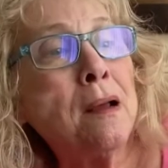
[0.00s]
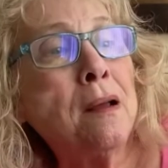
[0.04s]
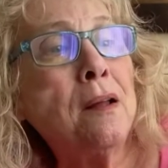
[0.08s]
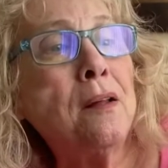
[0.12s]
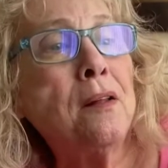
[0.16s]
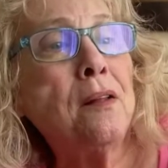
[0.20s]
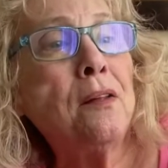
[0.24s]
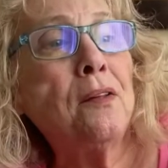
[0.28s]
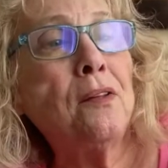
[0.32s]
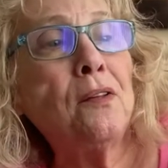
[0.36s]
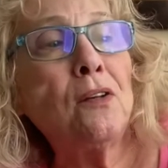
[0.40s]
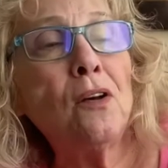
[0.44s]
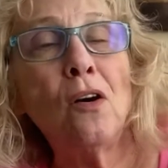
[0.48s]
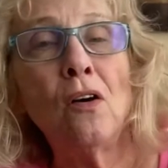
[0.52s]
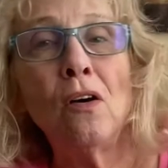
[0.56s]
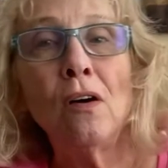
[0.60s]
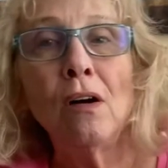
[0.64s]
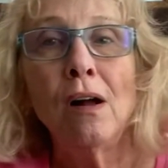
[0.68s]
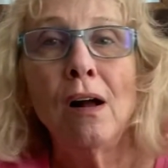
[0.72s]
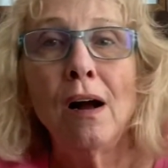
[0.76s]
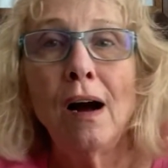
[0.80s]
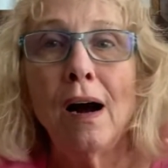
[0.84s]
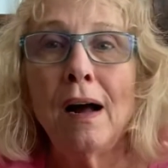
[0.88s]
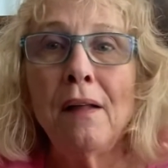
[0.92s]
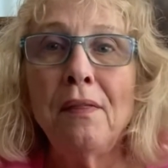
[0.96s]
so
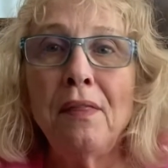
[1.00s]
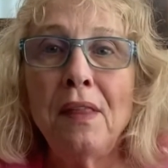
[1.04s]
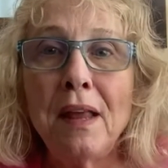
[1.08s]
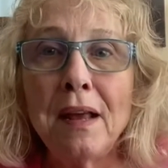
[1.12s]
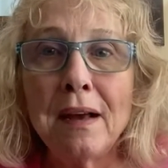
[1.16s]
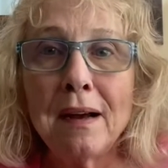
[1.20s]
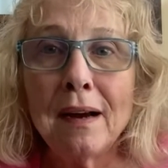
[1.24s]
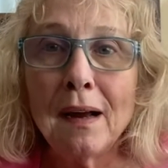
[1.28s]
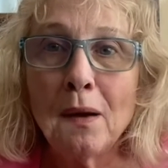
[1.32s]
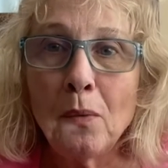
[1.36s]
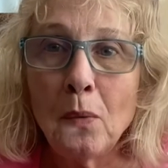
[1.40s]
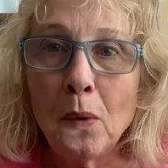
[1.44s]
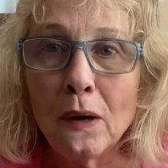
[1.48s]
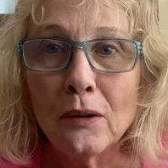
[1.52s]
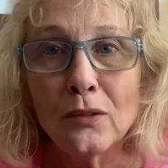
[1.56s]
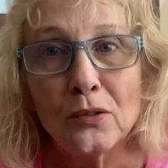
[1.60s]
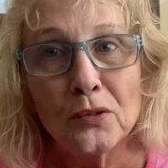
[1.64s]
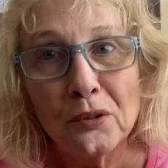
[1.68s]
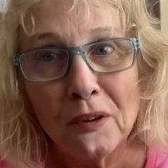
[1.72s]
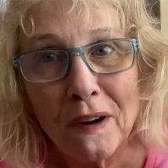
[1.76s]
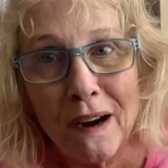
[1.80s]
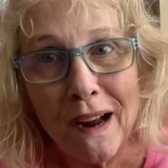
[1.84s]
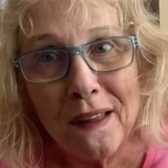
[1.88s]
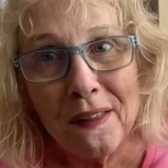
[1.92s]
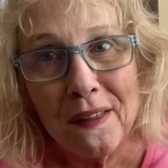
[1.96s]
I think I will
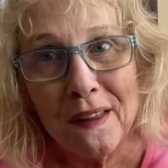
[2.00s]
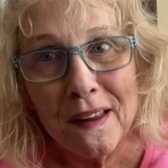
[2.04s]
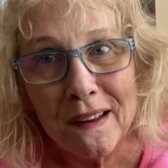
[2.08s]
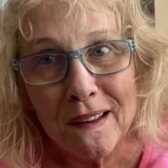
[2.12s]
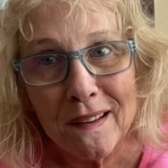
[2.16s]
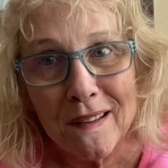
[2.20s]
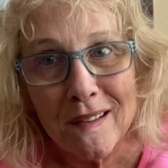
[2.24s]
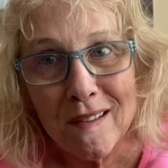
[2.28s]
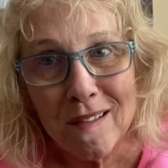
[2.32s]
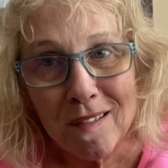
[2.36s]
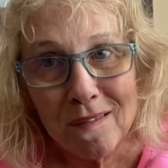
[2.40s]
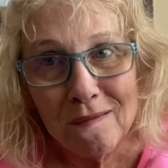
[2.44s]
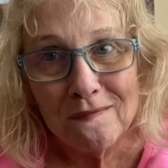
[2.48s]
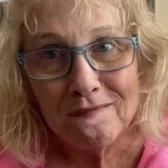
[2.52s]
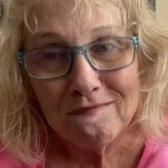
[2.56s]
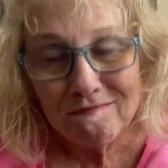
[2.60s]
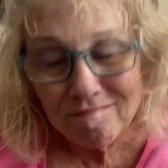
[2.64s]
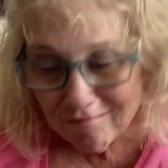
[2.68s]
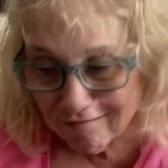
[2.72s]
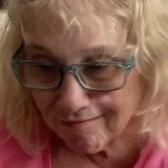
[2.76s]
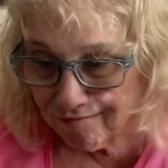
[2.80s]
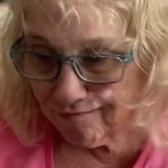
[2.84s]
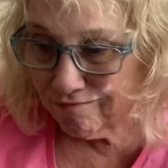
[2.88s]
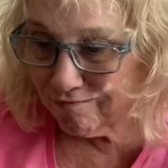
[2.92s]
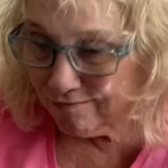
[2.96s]
try this.
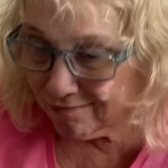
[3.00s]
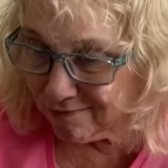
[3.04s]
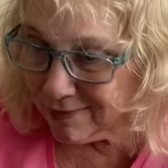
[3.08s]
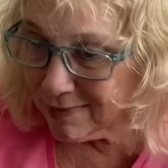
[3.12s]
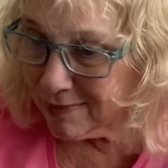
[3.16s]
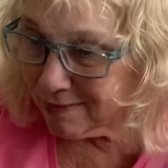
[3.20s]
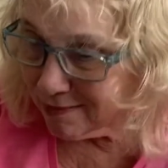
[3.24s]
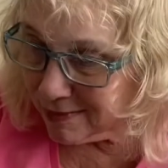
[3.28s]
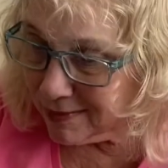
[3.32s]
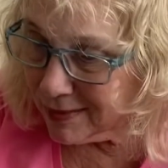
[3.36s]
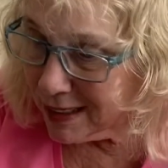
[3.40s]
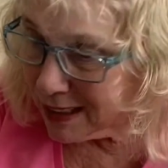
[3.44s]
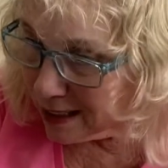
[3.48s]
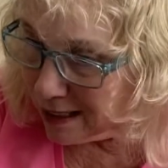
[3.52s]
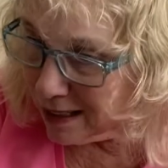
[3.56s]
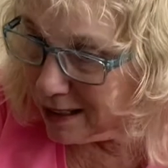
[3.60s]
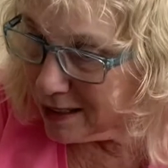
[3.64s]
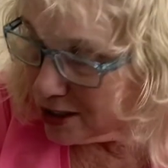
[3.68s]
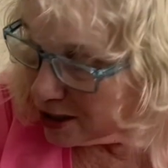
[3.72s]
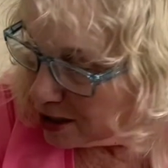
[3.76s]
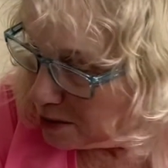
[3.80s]
I just